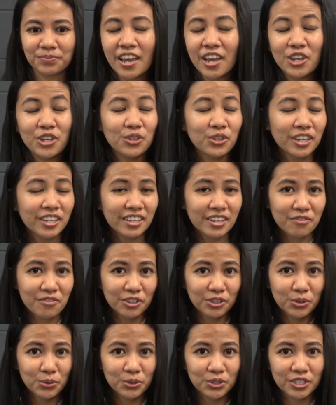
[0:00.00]
You can
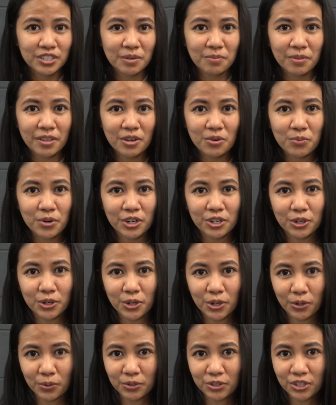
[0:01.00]
even do something where you
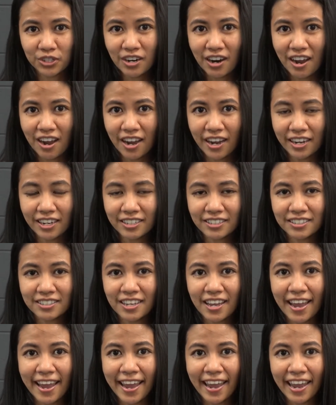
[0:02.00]
close your eyes
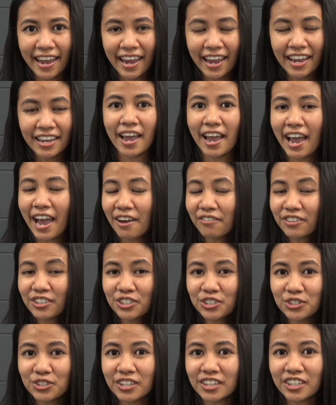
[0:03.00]
and have the
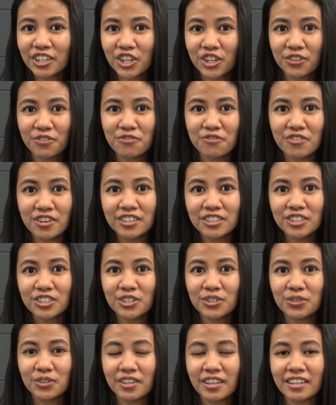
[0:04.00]
student convince
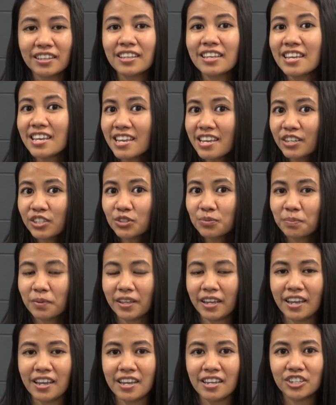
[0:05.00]
you that he is
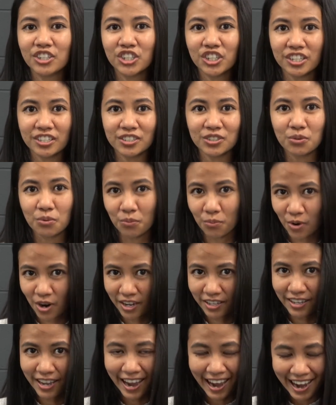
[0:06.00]
playing just
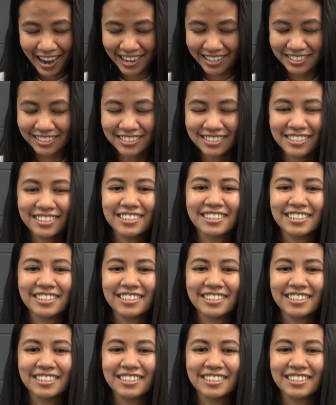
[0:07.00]
one hand.